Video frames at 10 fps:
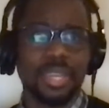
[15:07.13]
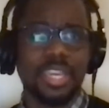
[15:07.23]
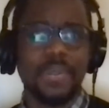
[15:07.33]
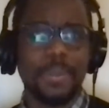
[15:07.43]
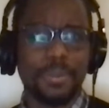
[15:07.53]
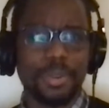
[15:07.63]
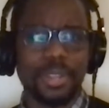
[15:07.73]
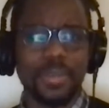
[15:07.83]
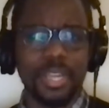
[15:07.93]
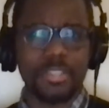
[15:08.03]
keep it
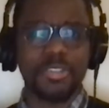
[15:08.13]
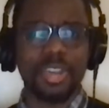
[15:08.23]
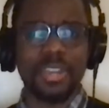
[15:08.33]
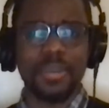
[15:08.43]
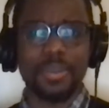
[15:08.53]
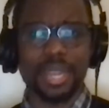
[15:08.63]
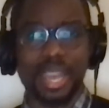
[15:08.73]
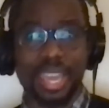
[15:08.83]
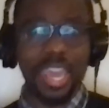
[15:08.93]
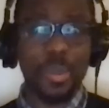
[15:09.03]
real without trying to be
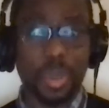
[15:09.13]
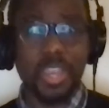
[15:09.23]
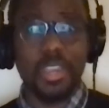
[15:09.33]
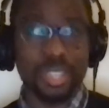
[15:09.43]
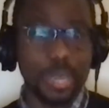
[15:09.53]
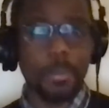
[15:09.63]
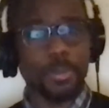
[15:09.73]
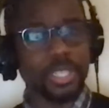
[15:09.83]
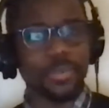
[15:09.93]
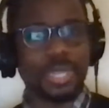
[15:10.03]
like hey we're here to keep it
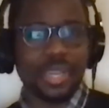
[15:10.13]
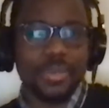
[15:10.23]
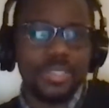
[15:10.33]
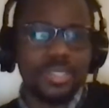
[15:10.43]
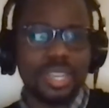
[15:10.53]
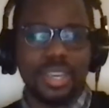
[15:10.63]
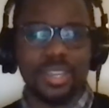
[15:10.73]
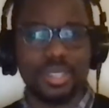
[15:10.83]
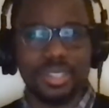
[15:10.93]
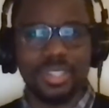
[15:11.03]
real we're like we're just yeah
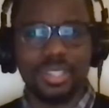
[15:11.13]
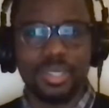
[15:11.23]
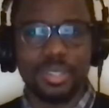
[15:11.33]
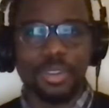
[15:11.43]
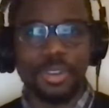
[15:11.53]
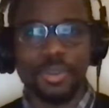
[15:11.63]
there, you know?